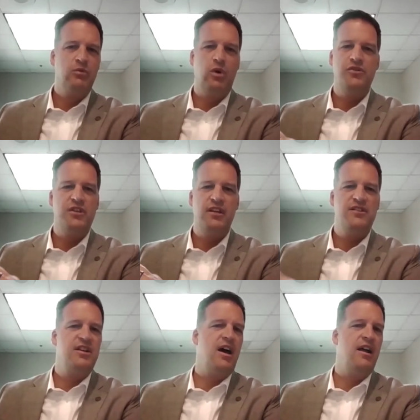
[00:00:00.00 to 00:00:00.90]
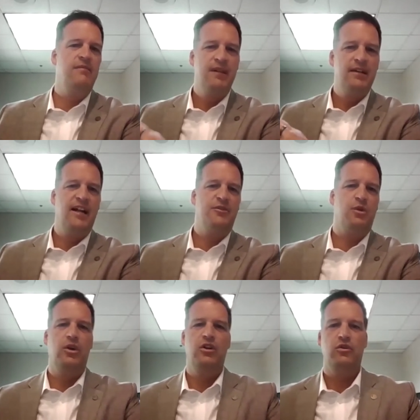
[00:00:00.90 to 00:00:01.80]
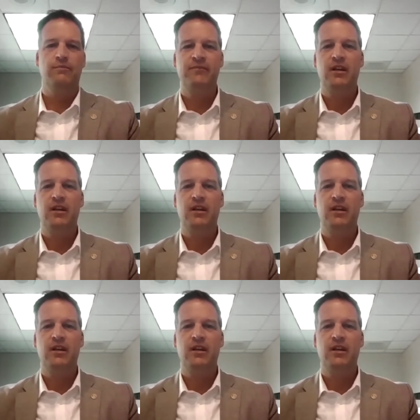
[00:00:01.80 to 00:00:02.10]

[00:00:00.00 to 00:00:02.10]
Roast in the sun. That's what I want to do.